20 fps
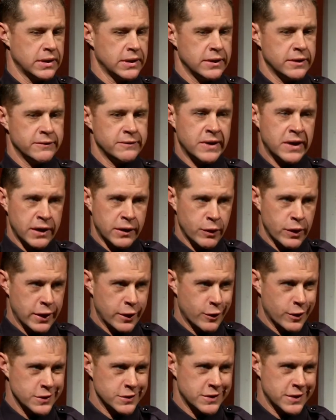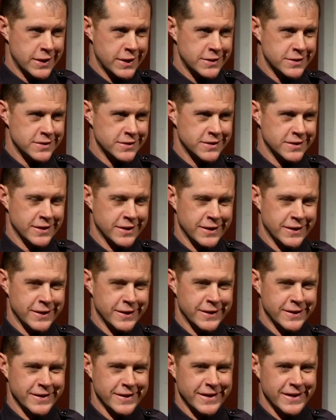Very rigorous test.
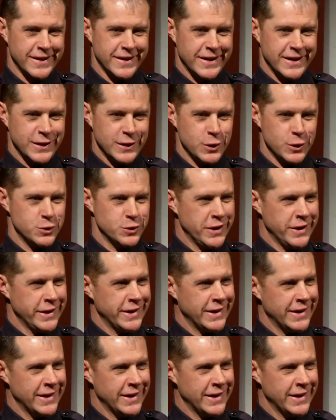Usually